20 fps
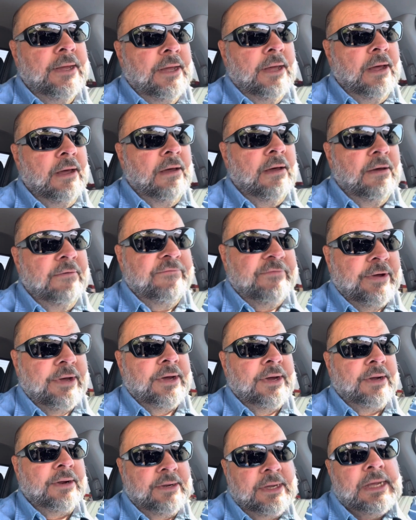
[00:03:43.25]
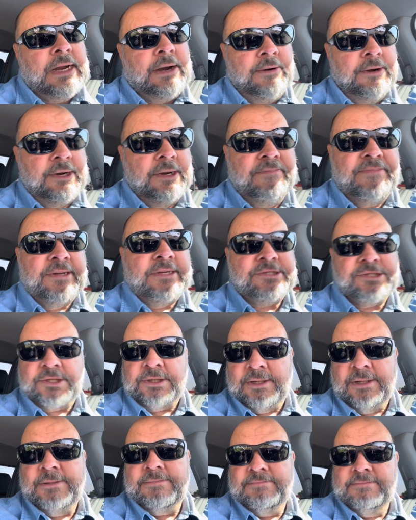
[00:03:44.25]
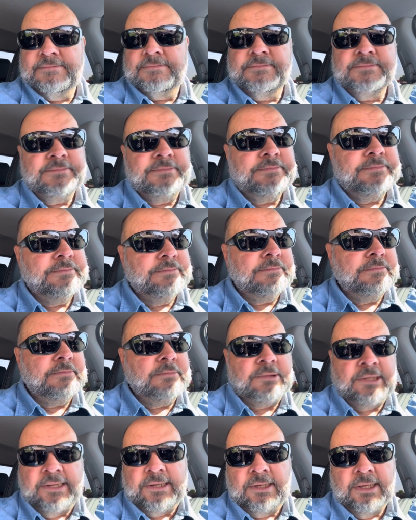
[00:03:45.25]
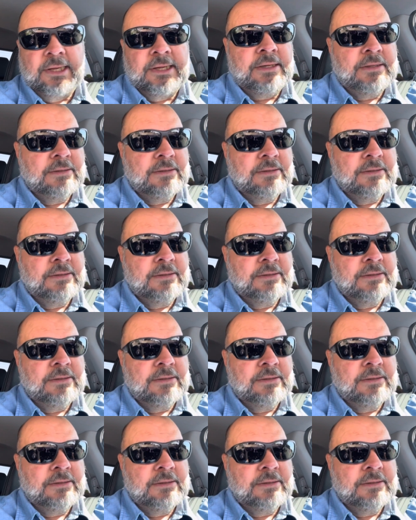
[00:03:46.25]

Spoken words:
of carrying a pistol legally.